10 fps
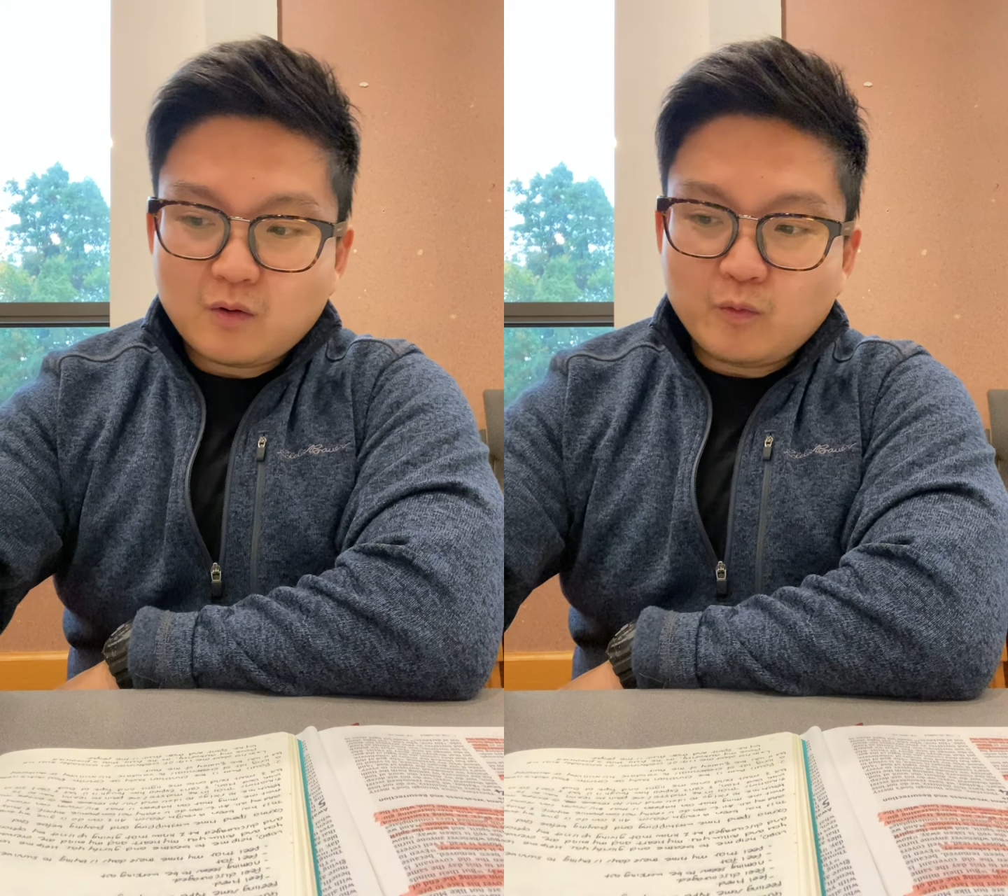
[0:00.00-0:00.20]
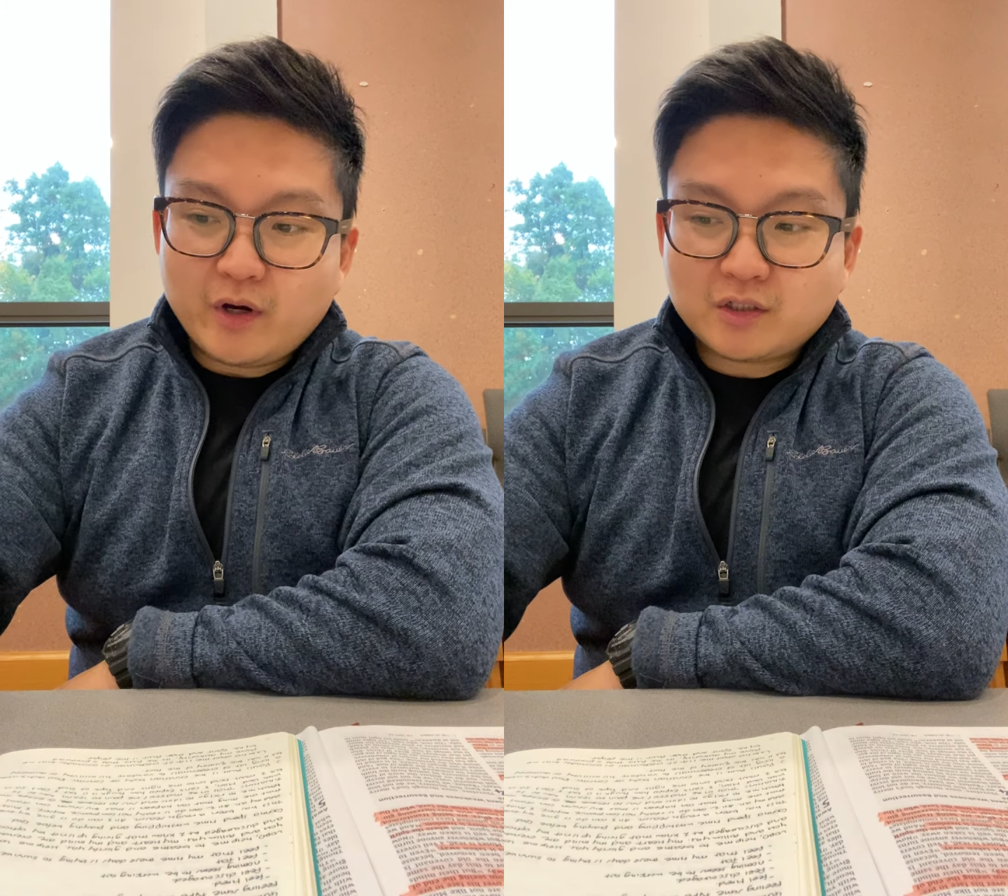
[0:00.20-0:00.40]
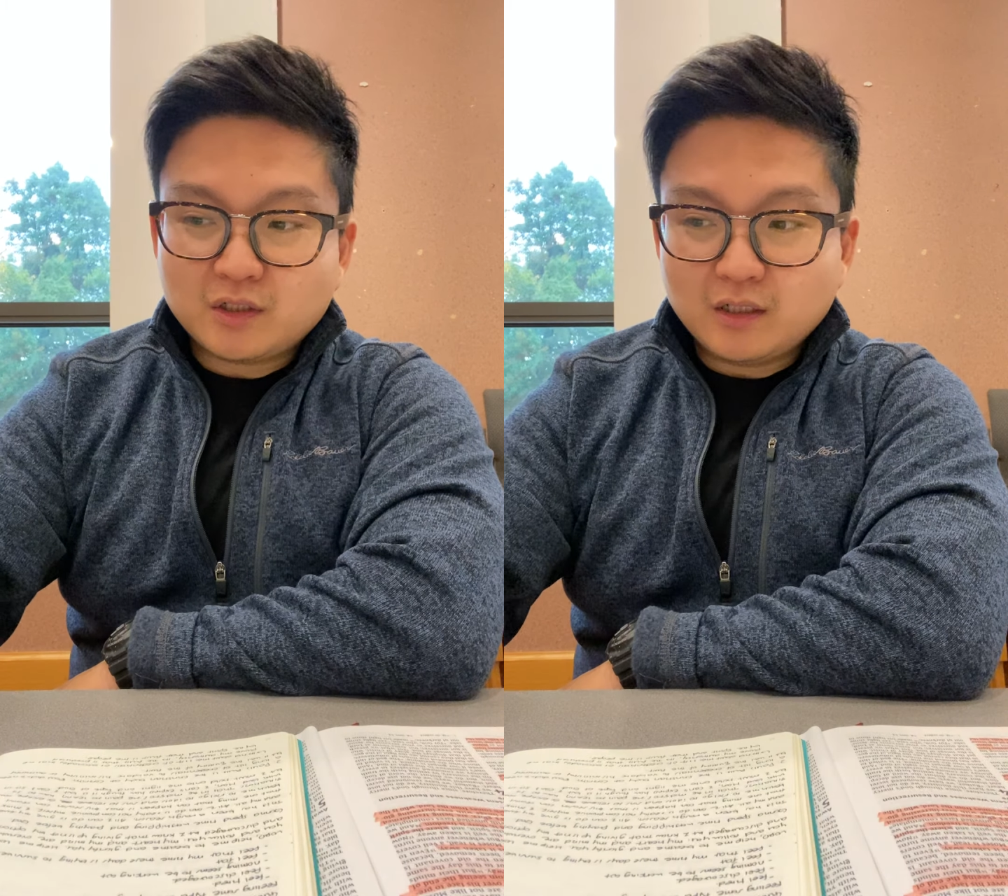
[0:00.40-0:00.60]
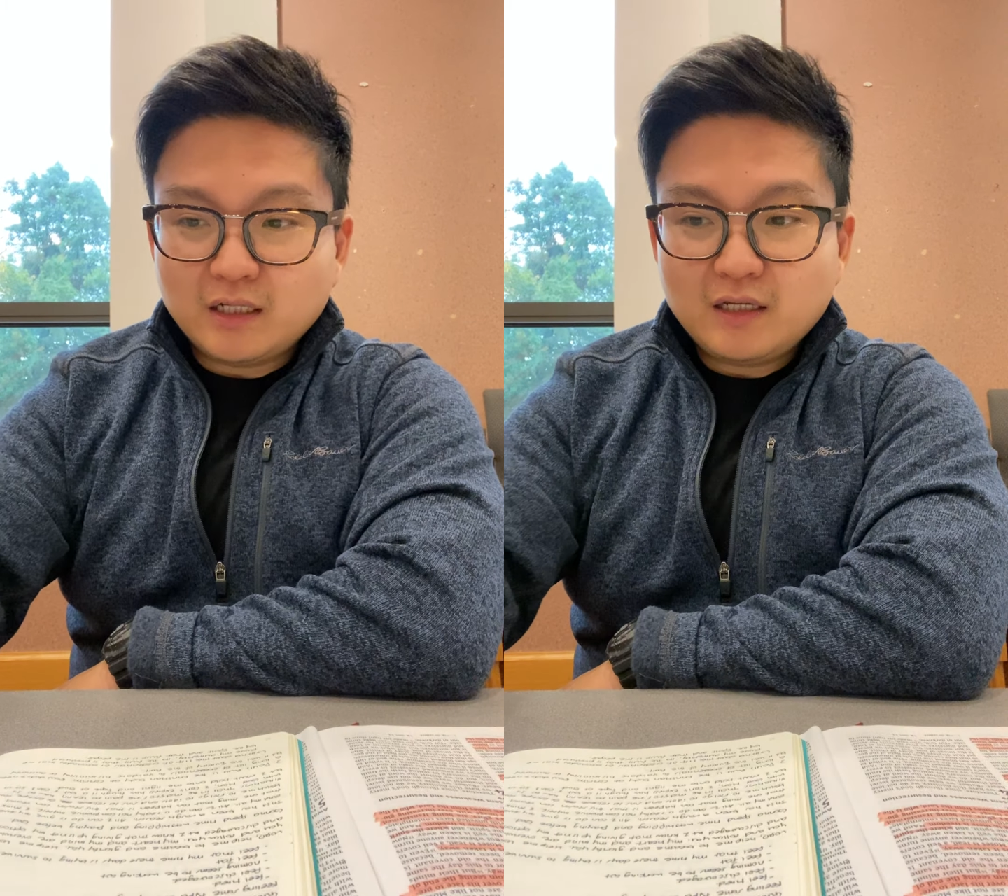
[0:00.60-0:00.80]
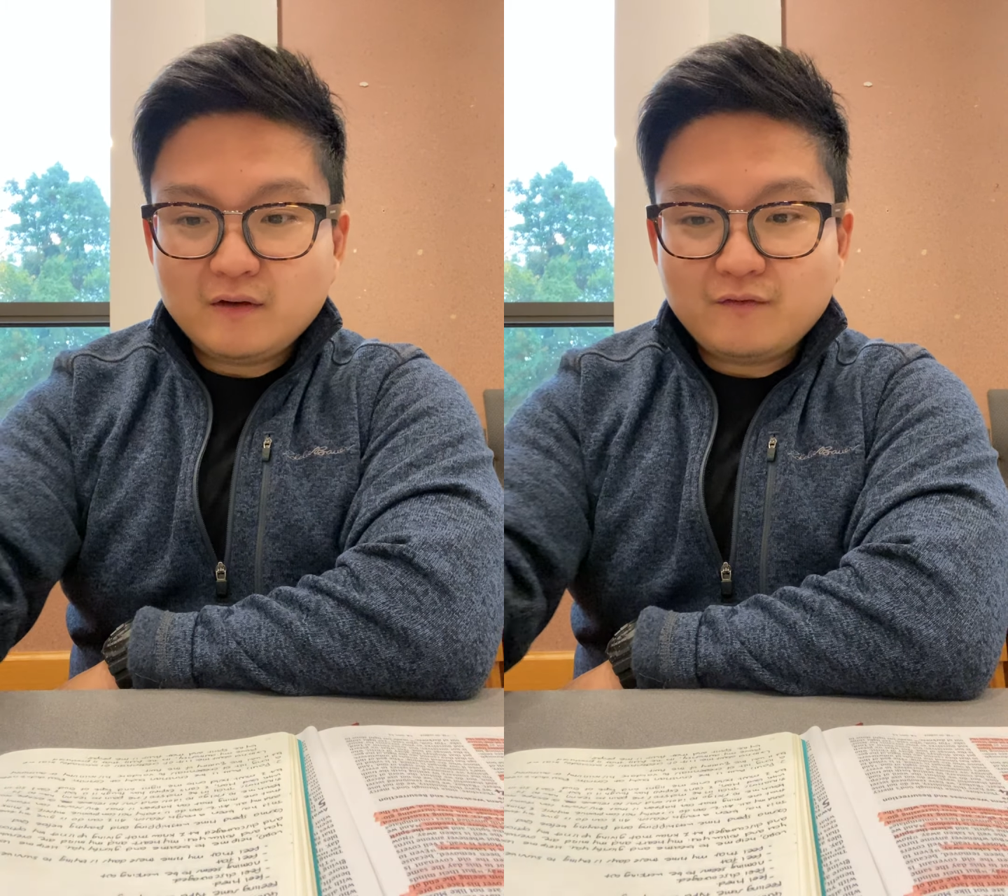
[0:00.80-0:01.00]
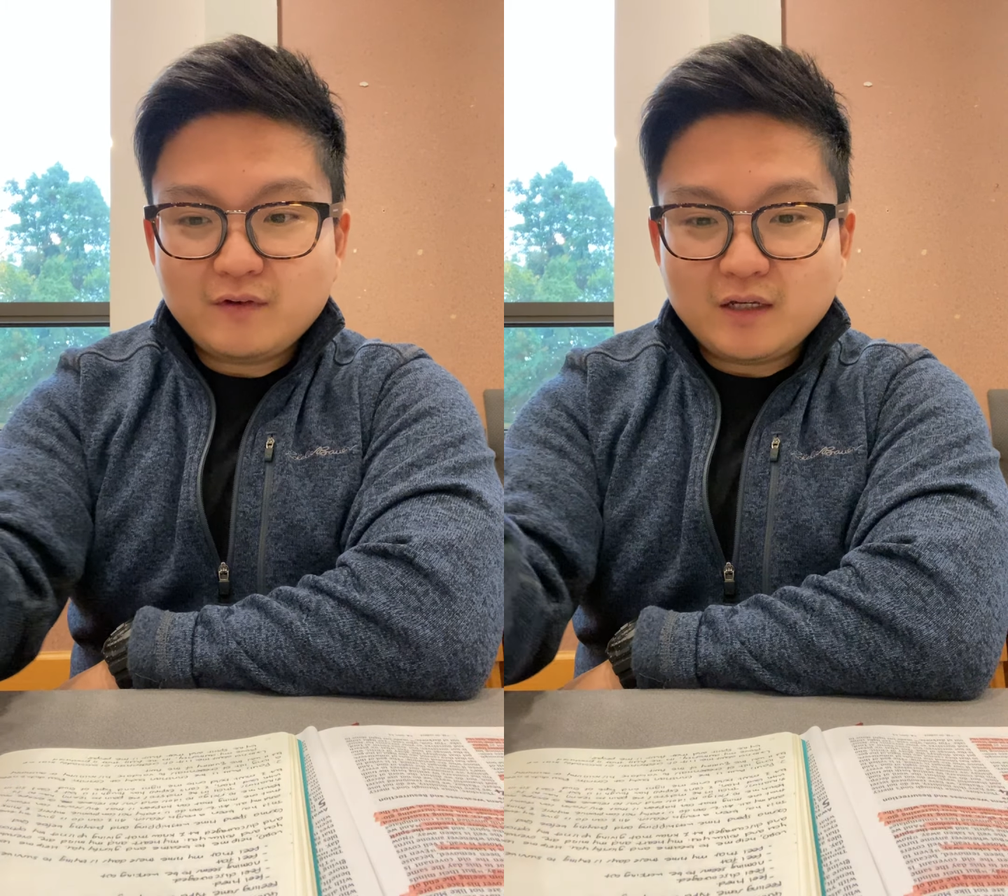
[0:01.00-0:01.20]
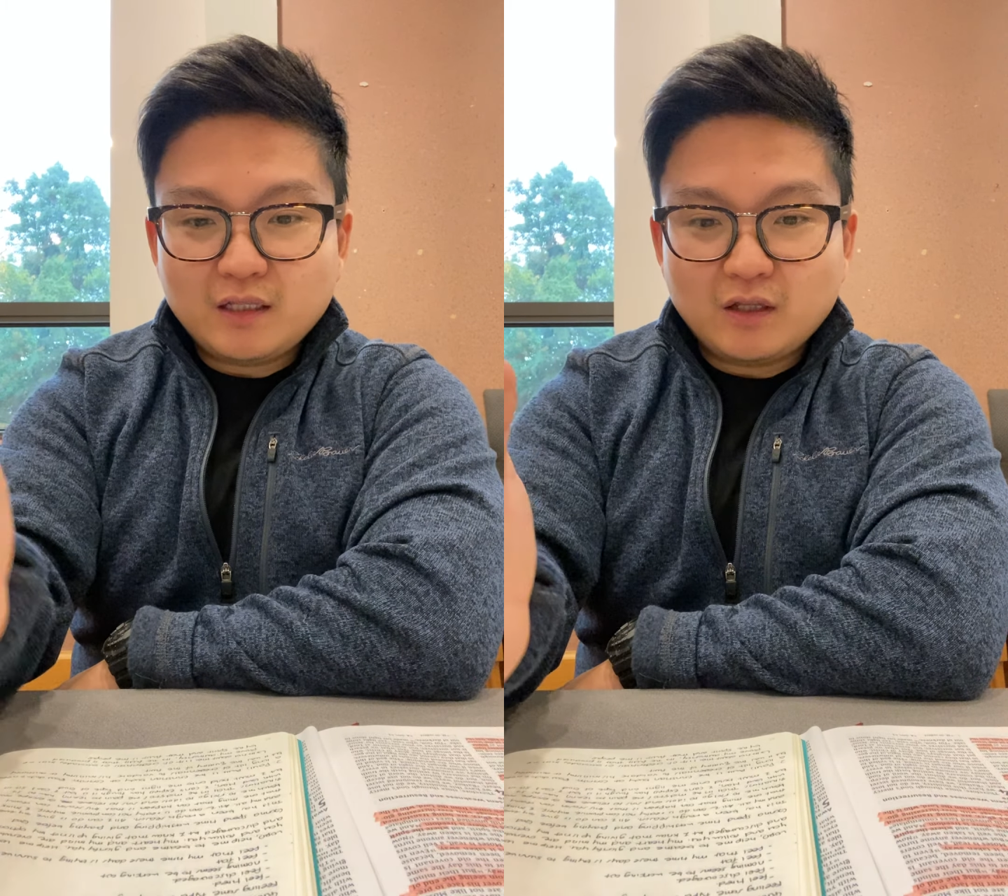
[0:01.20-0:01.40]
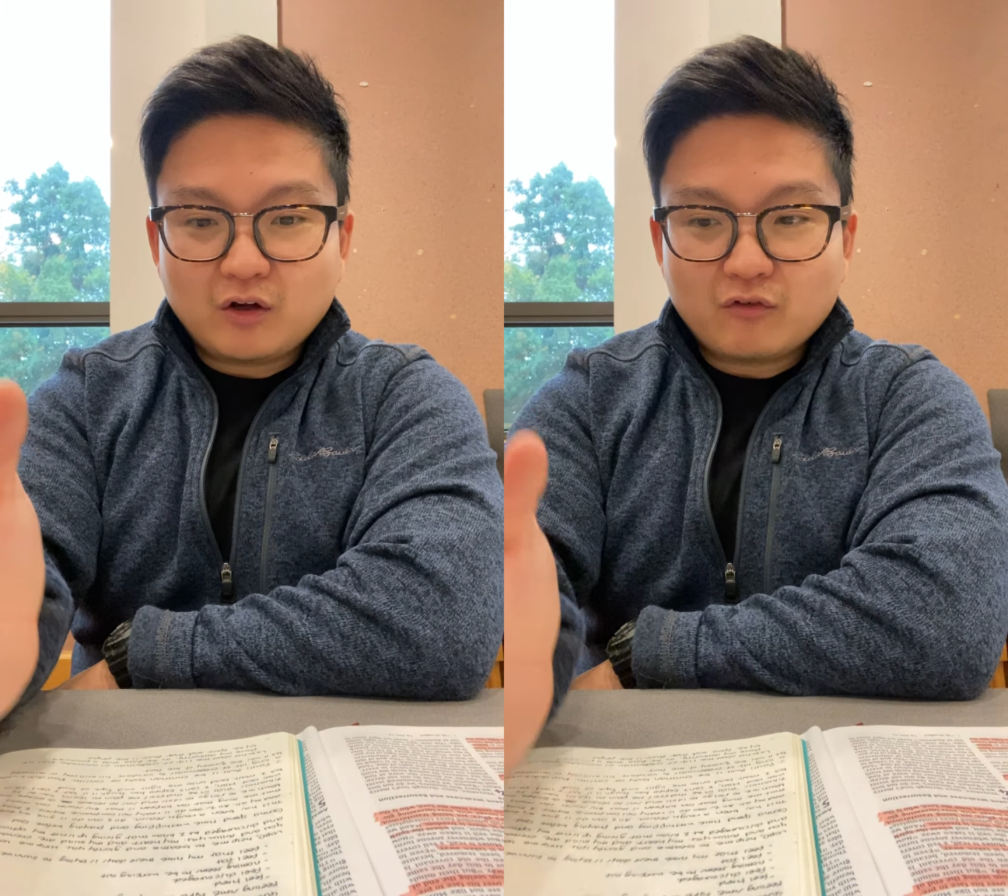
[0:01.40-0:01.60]
We are to live
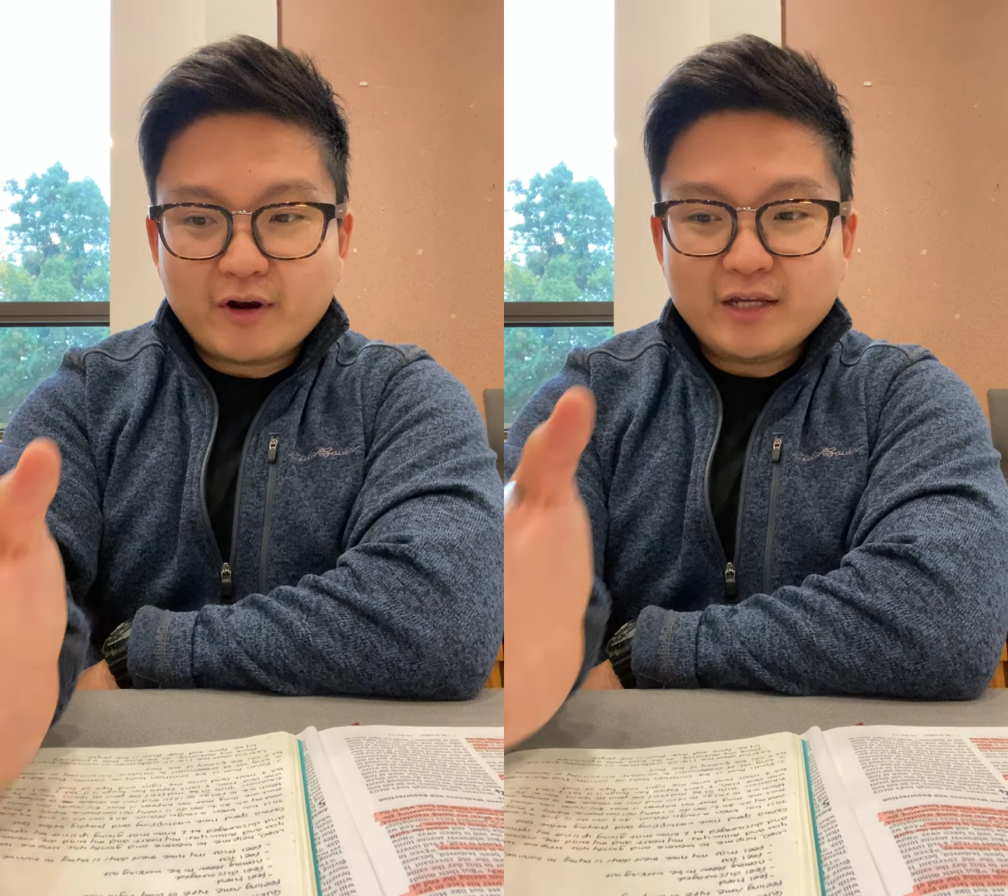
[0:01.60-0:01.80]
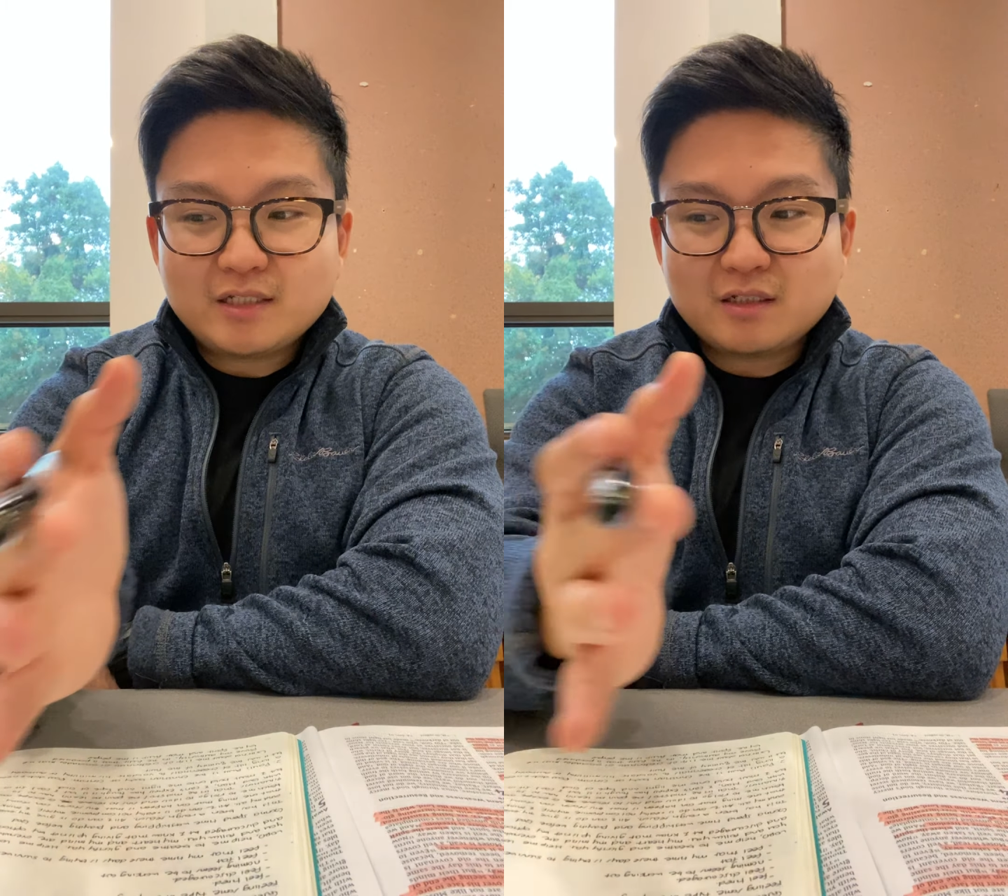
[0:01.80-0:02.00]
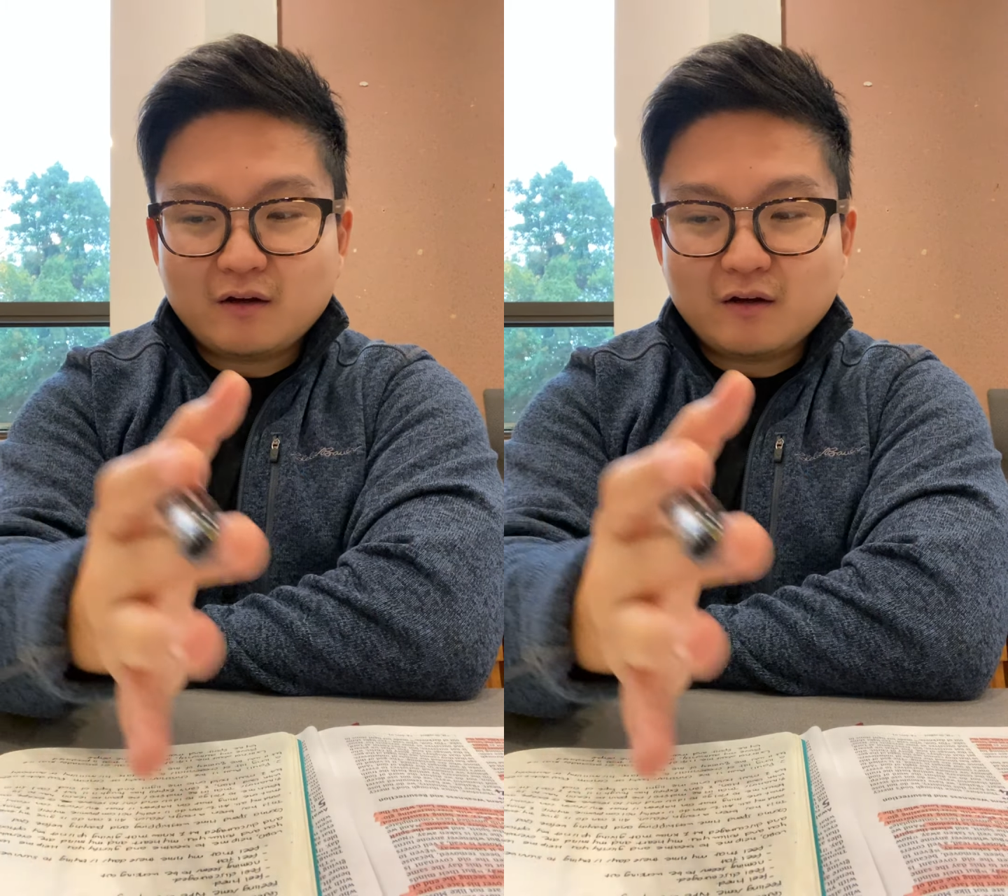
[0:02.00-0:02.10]
in the grace